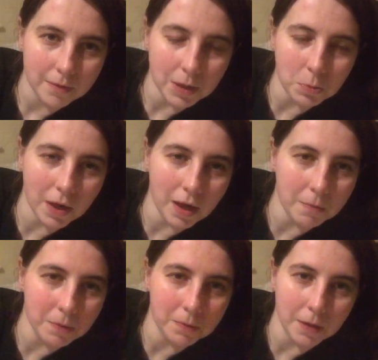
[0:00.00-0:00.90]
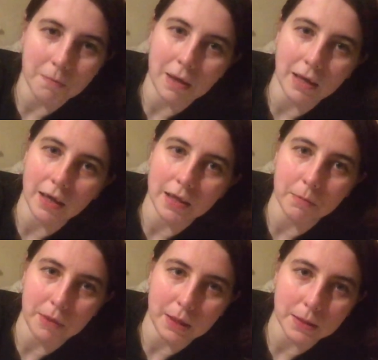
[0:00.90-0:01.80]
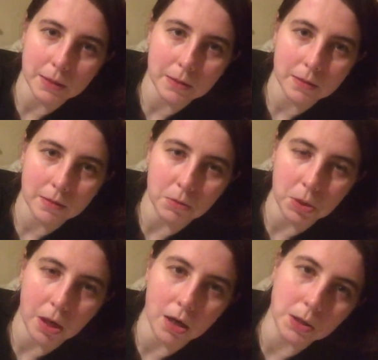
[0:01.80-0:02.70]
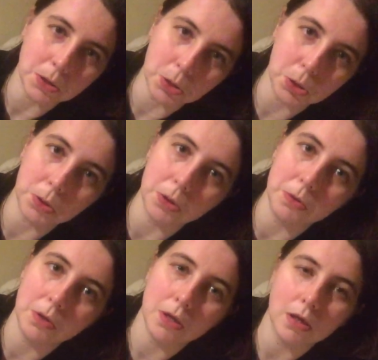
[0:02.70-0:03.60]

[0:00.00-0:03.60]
That's why I prefer men like the Beast, whose hearts are true,